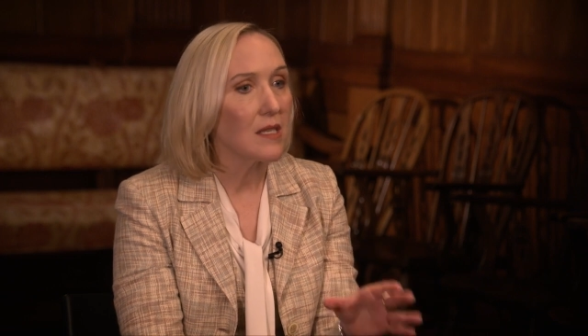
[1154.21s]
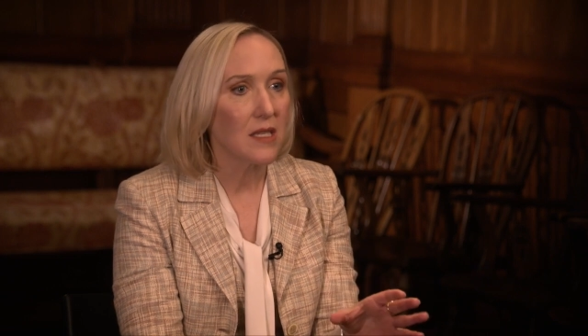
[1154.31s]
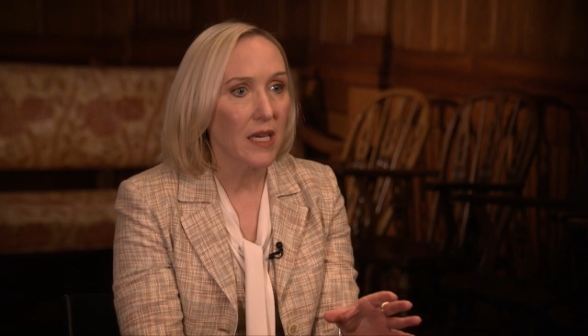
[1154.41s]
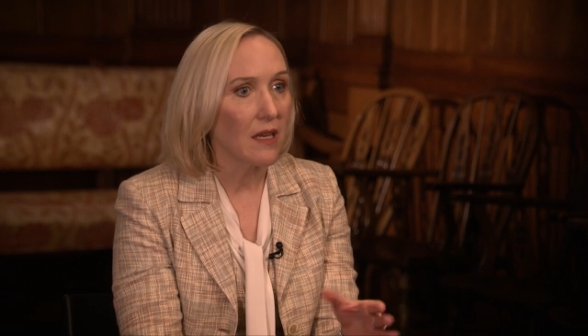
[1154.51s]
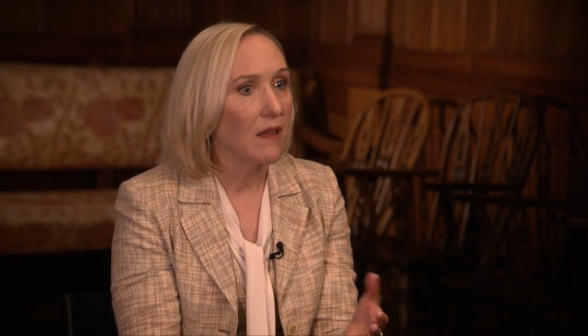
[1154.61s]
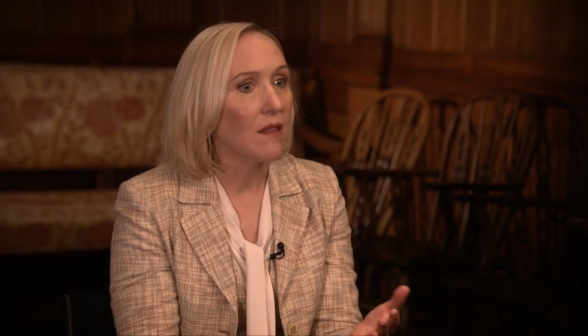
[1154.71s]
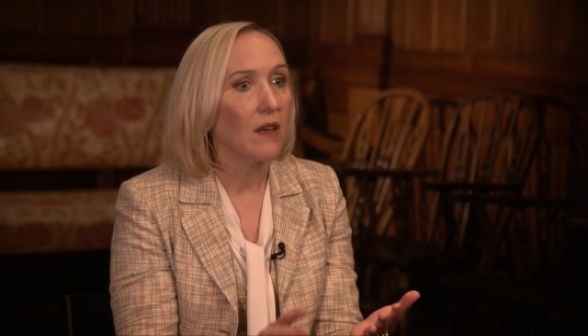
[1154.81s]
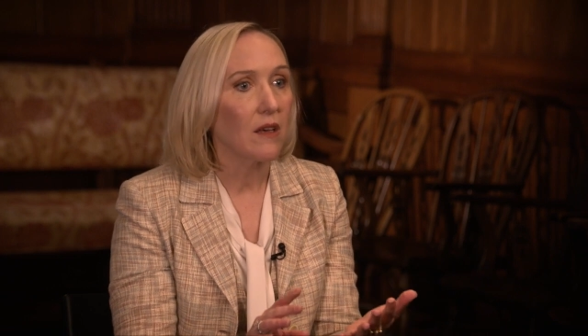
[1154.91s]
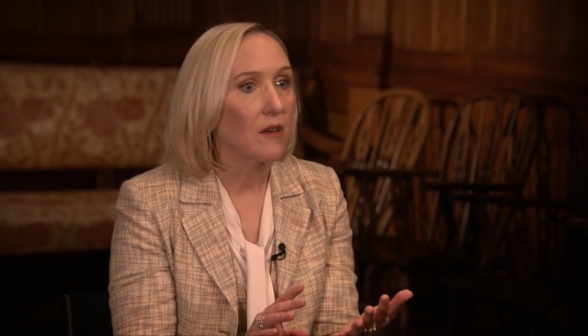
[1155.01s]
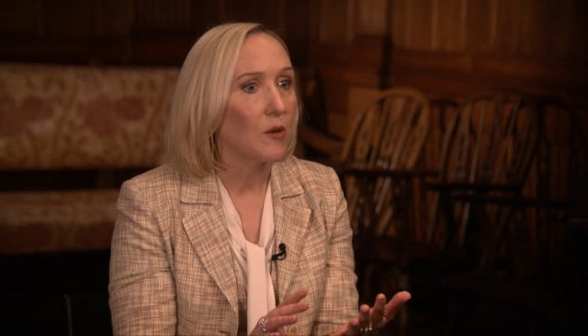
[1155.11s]
is steady
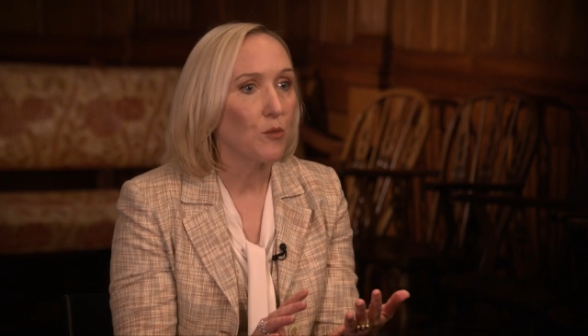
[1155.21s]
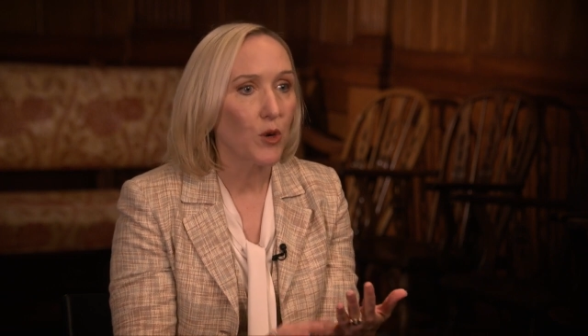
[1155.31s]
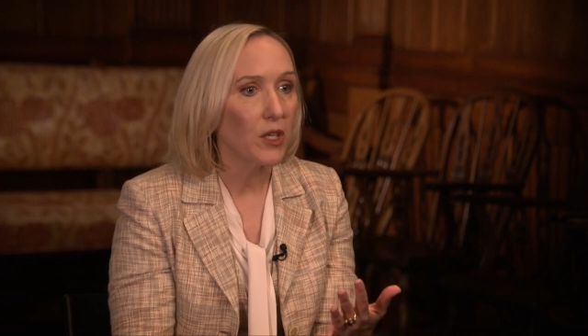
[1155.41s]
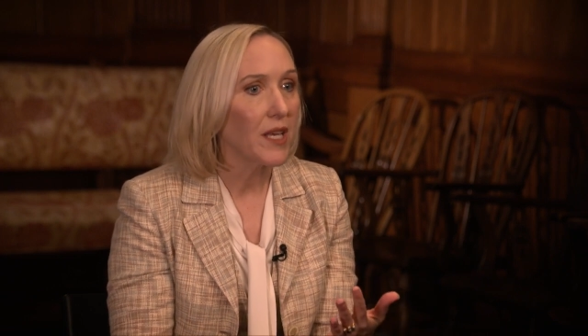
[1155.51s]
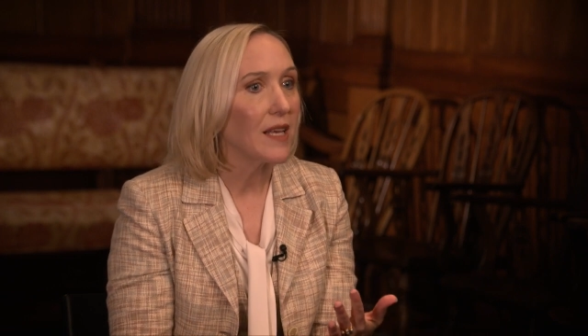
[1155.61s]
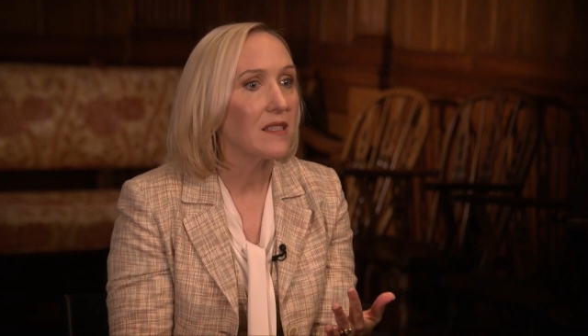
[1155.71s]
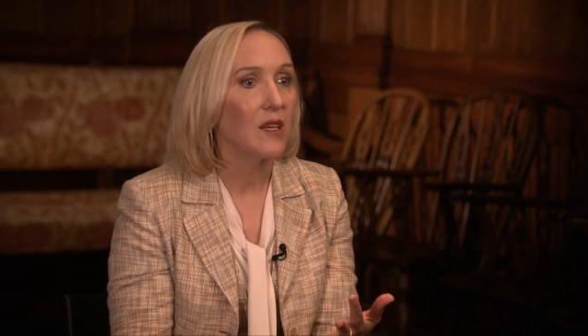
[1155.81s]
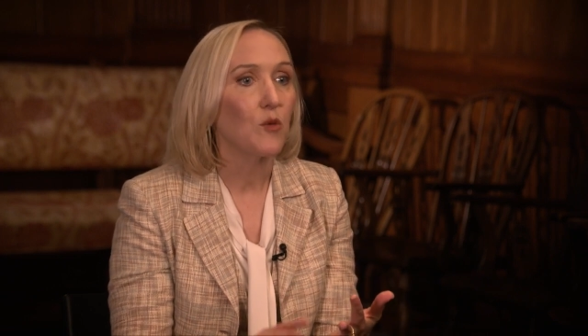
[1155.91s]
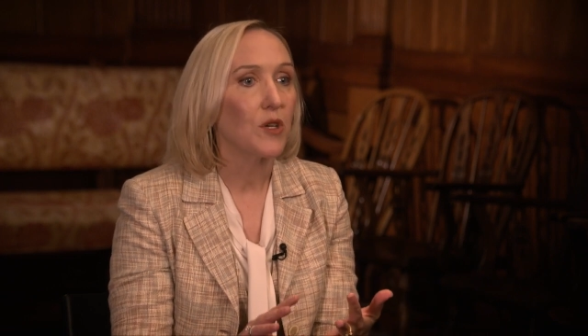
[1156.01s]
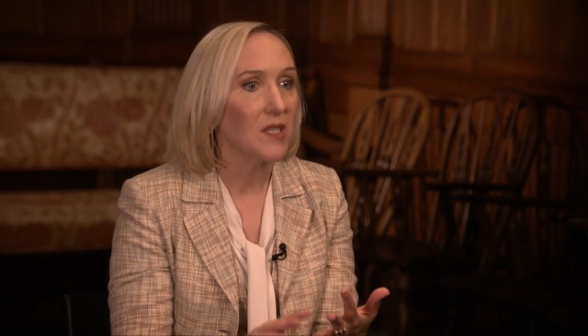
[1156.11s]
the broadcast
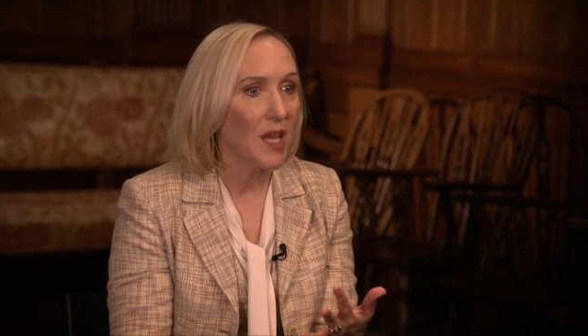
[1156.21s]
networks,